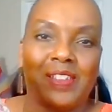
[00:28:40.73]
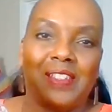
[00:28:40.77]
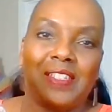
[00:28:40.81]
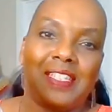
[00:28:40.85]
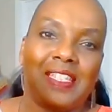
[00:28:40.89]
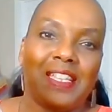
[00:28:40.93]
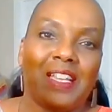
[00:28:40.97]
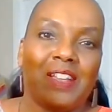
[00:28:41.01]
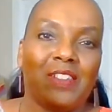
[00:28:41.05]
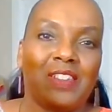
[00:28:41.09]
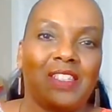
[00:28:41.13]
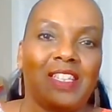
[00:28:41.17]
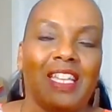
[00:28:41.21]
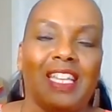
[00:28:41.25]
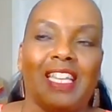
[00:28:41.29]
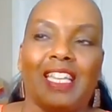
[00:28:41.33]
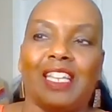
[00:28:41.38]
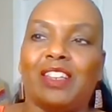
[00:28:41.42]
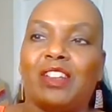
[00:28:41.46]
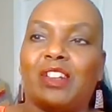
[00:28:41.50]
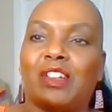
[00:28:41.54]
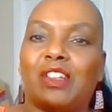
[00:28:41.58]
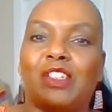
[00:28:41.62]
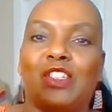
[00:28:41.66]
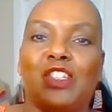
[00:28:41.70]

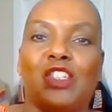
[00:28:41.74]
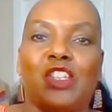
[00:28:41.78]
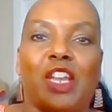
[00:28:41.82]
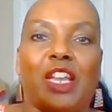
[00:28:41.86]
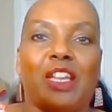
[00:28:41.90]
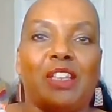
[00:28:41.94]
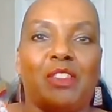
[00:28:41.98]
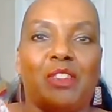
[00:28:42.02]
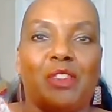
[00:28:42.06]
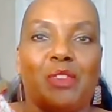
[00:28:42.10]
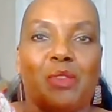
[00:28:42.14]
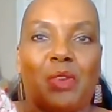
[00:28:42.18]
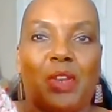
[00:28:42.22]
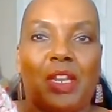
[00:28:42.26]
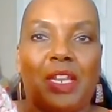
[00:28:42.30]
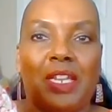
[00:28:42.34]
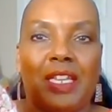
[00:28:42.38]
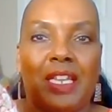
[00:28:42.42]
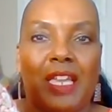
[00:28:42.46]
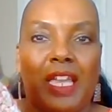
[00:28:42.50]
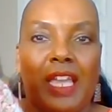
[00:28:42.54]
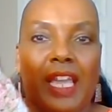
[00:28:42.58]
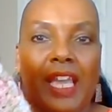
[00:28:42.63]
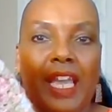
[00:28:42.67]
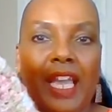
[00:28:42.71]
Zeldanrj3.
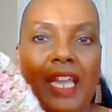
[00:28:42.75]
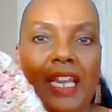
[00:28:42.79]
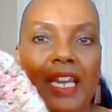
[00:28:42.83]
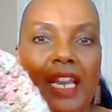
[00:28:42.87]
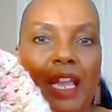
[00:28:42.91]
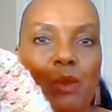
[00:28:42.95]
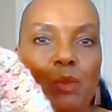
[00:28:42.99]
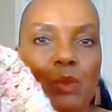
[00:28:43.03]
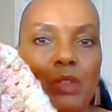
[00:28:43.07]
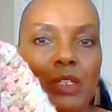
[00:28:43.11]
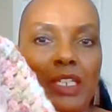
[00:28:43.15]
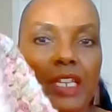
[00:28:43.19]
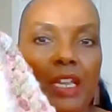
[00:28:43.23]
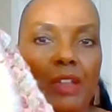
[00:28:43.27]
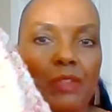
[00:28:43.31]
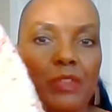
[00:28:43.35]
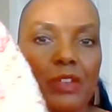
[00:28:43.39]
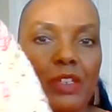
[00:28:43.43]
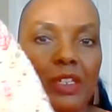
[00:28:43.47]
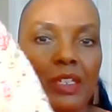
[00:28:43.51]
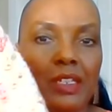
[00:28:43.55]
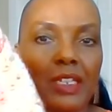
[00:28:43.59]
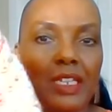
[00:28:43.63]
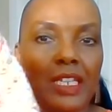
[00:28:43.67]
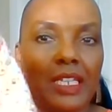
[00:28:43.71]
And I will
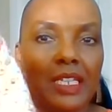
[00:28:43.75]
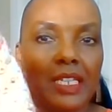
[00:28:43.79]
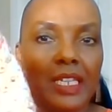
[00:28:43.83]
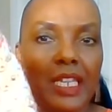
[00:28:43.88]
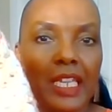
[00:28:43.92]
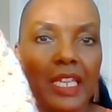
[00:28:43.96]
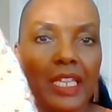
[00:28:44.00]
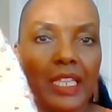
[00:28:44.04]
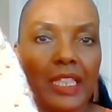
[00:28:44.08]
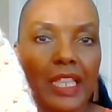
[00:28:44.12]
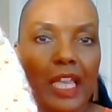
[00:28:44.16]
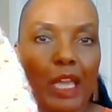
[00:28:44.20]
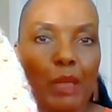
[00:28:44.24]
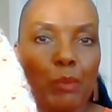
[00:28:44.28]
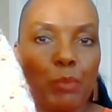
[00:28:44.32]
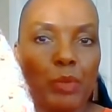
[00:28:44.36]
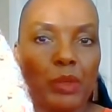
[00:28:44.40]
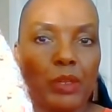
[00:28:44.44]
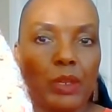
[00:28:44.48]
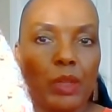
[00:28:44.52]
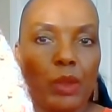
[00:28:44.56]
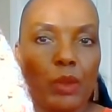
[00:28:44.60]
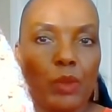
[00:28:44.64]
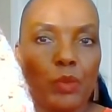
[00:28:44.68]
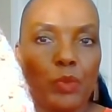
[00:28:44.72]
definitely link that
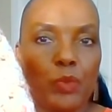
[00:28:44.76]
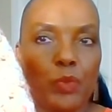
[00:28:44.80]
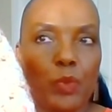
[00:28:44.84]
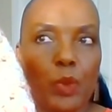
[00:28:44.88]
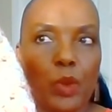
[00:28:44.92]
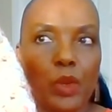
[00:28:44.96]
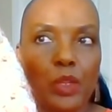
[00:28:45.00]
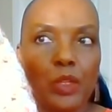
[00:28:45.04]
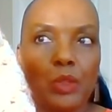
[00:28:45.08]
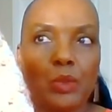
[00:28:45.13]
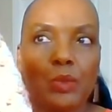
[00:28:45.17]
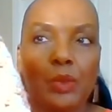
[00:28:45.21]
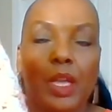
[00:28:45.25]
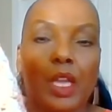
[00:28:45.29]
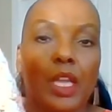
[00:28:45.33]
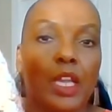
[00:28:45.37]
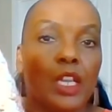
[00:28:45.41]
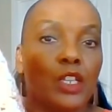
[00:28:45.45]
below for you.